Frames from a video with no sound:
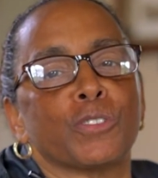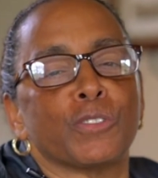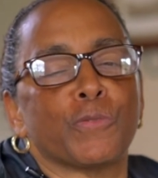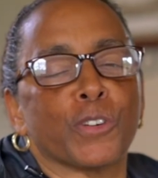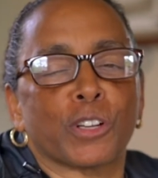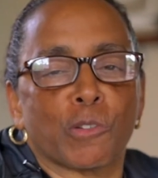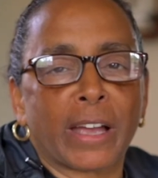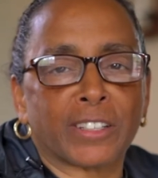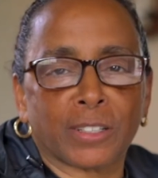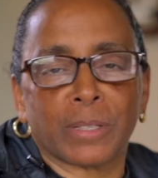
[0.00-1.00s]
for the
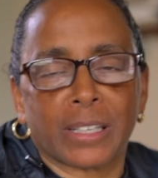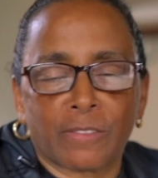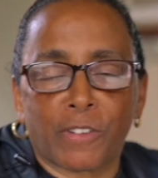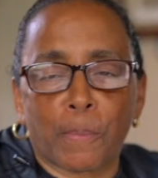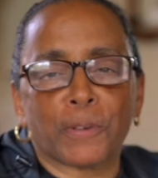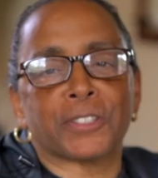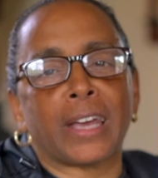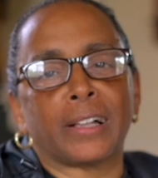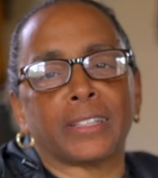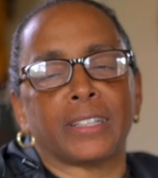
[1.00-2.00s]
correction because of our
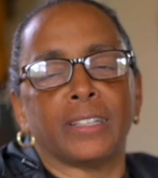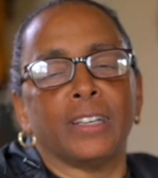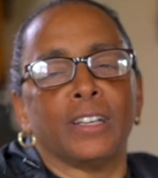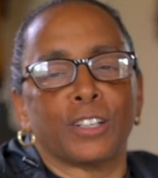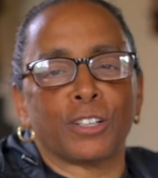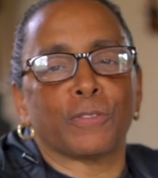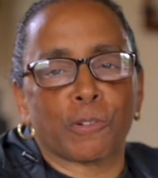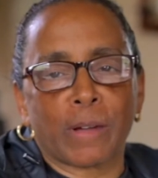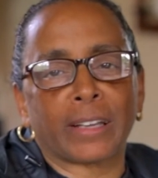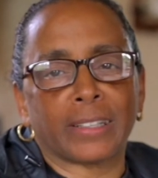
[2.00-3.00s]
personality could have
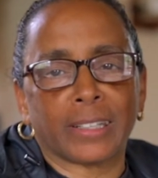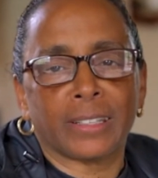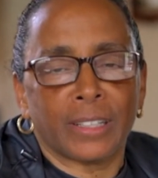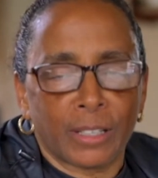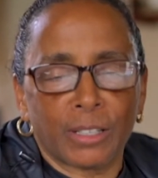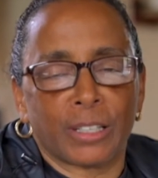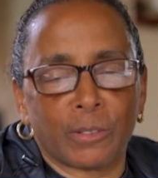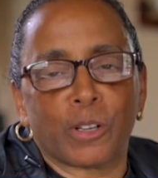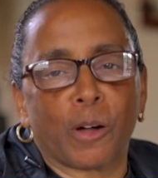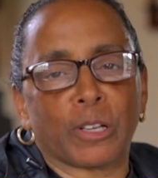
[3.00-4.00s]
corrected it, it
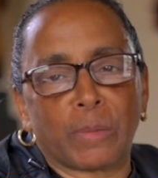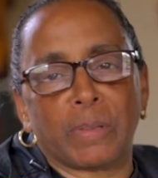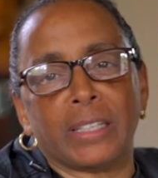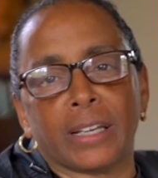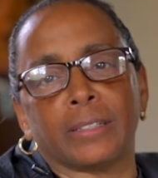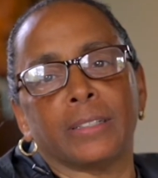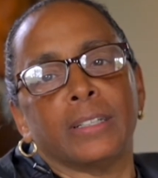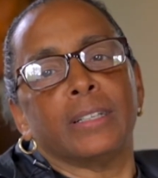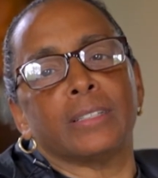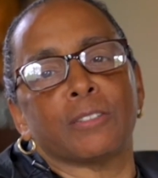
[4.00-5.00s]
would already be done.
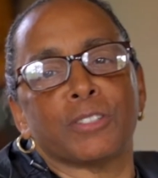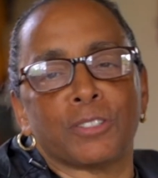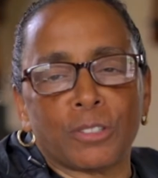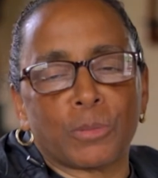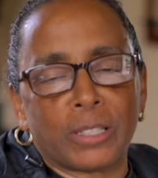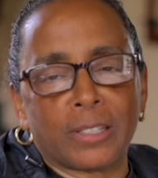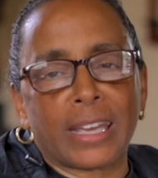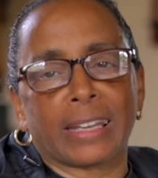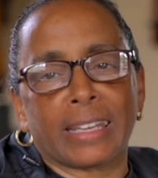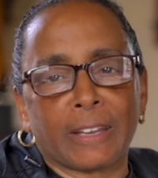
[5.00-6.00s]
And so as soon as we do
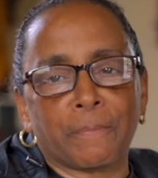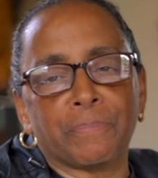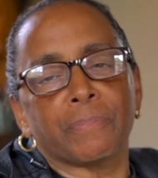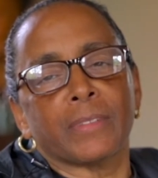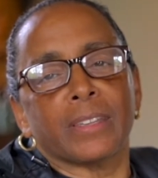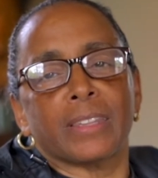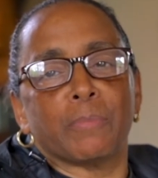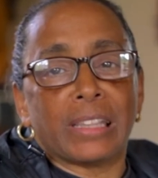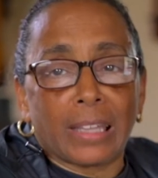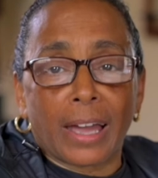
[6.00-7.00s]
that again, then
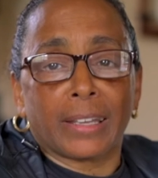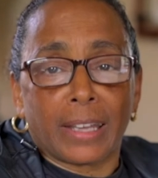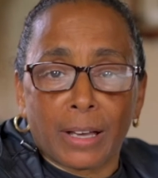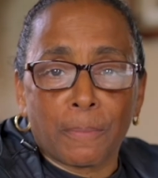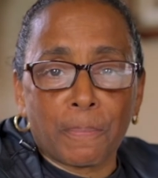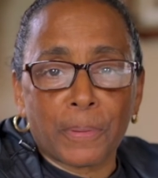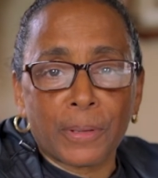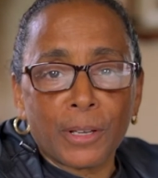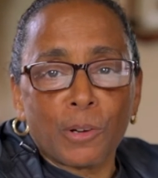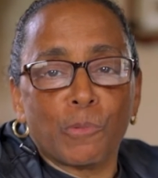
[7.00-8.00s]
we line up
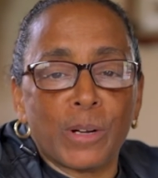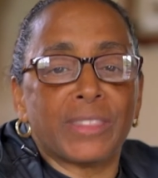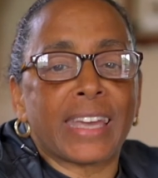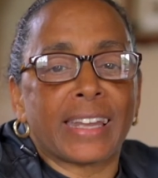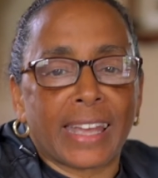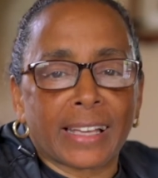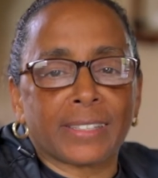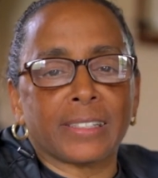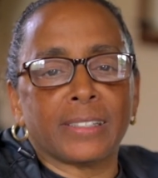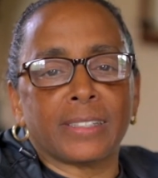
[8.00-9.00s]
with that
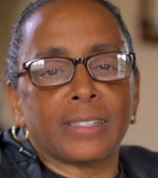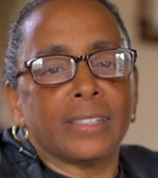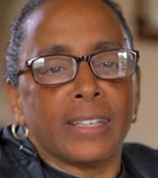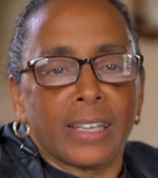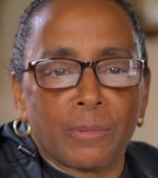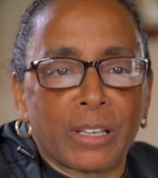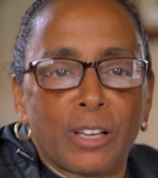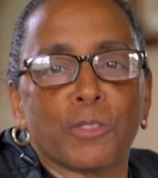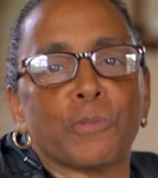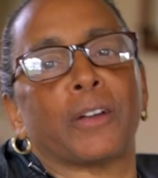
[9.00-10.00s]
excellence and we
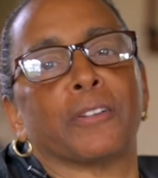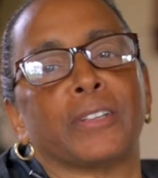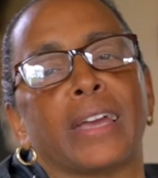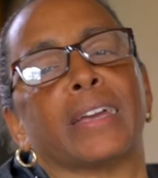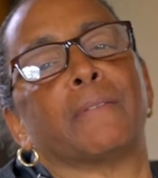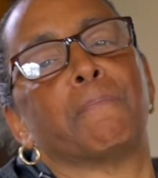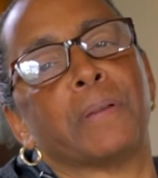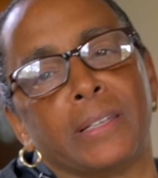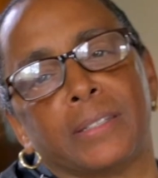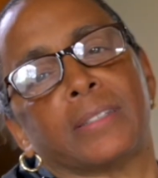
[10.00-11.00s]
go throughout our day in
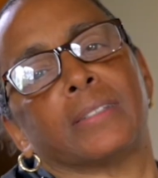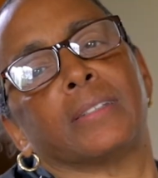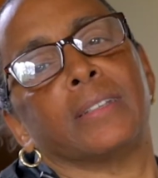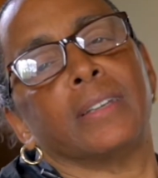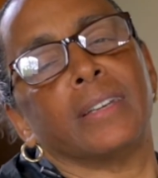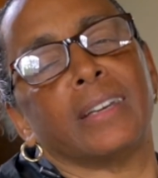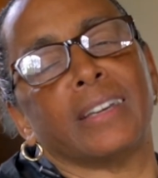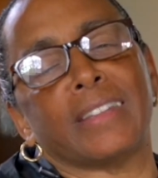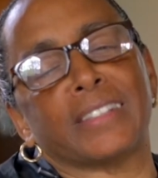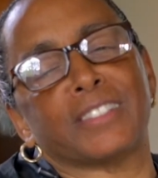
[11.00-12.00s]
peace.
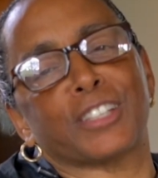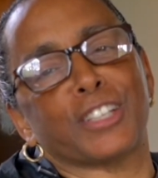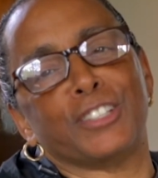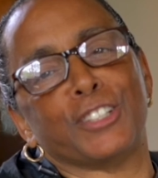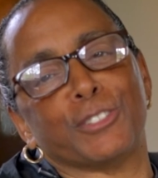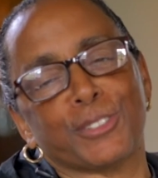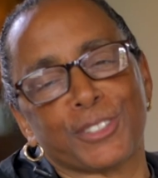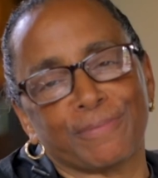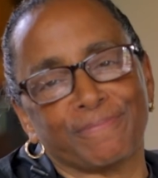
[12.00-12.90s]
And that's the good news.